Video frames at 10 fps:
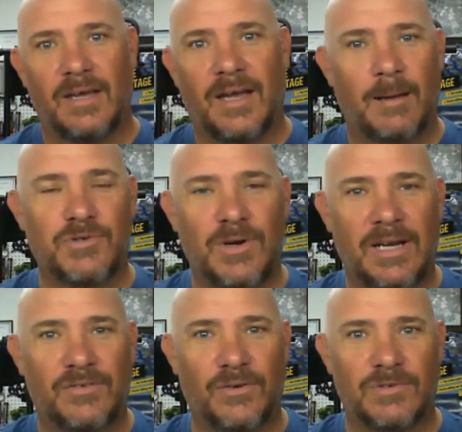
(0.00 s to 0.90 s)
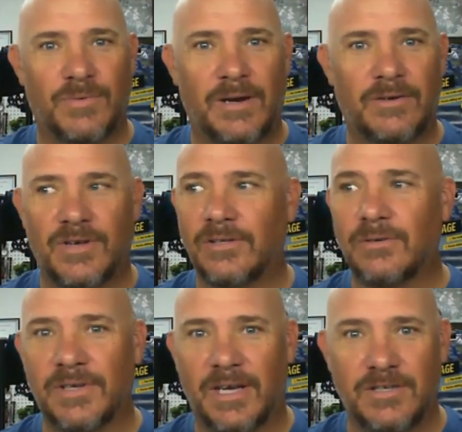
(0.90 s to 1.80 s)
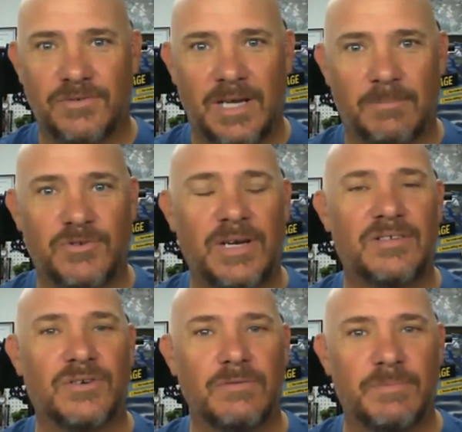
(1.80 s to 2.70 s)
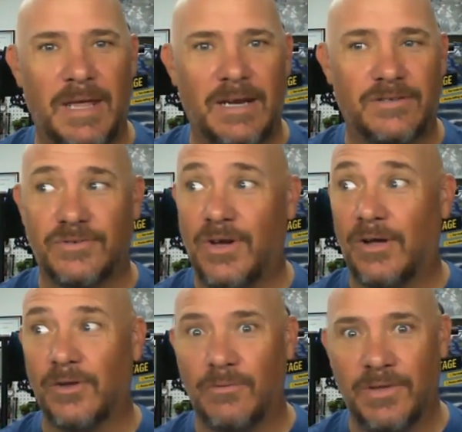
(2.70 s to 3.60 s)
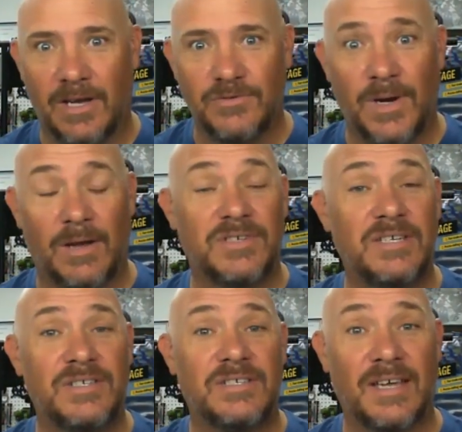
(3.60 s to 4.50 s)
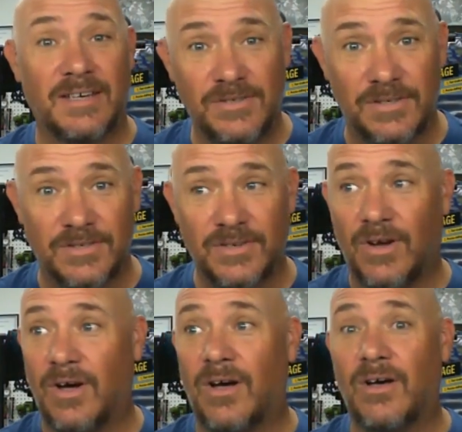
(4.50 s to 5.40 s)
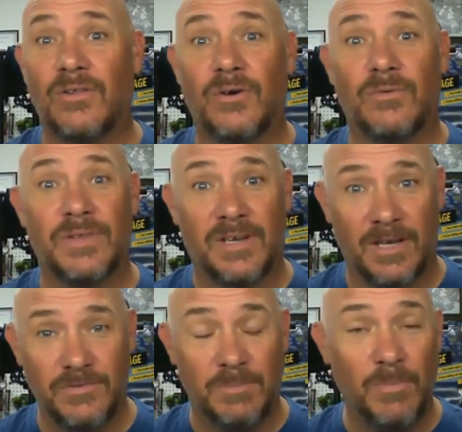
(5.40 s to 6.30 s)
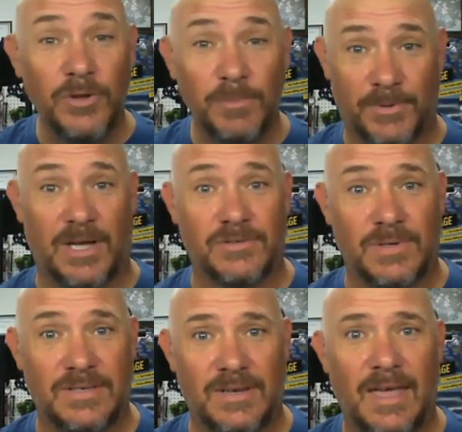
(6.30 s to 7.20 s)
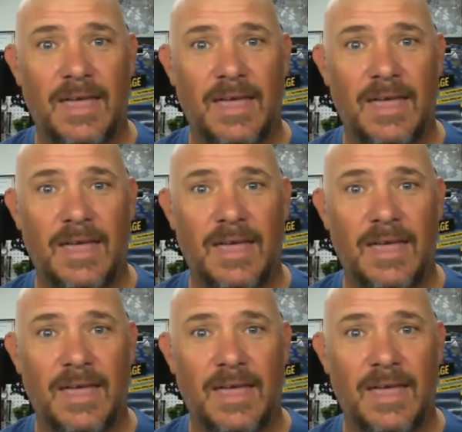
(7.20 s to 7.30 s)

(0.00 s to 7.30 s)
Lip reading: I'm training service writers all over the country. I'm training service managers all over the country. I was teaching technicians all over the country, multiple countries.